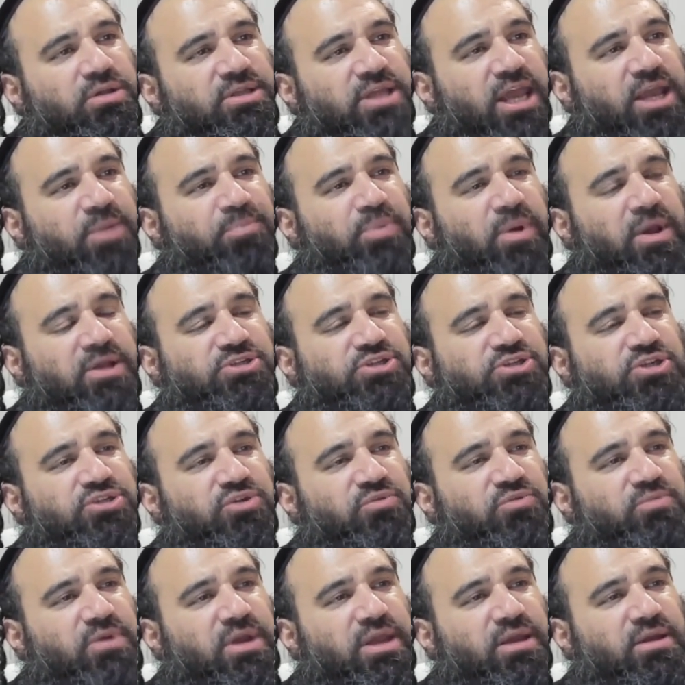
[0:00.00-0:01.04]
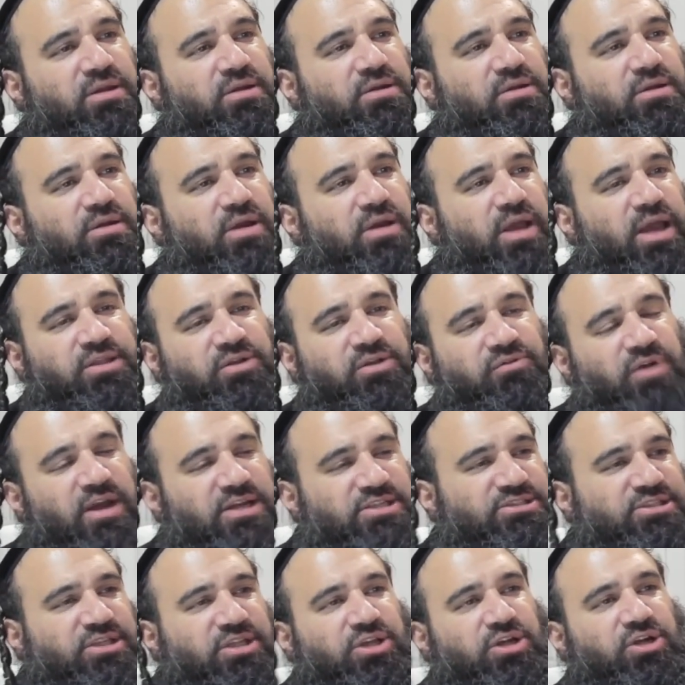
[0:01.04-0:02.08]
take pictures of me and the
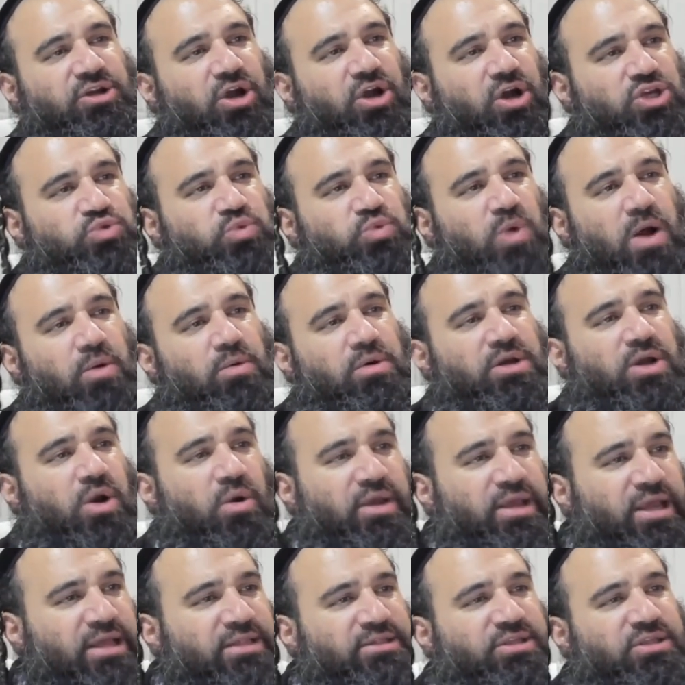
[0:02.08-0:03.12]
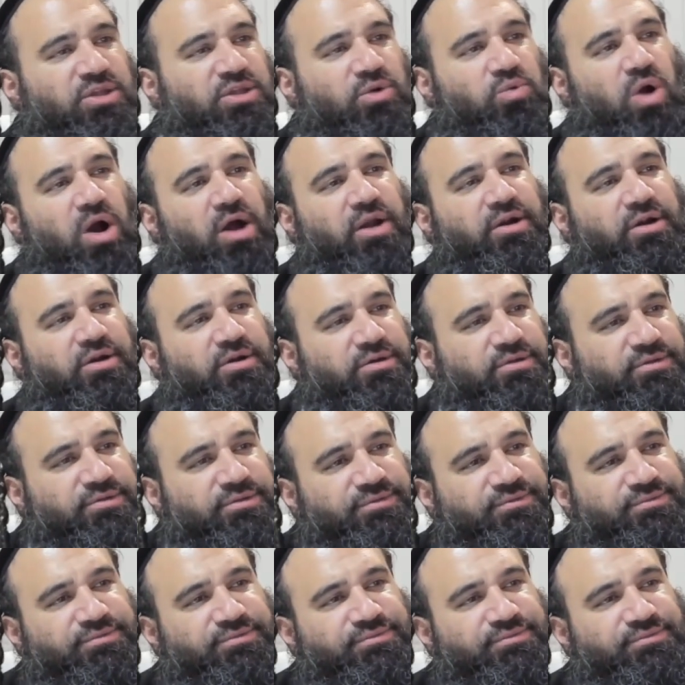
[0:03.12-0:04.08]
rest of the girls while we're going into the water,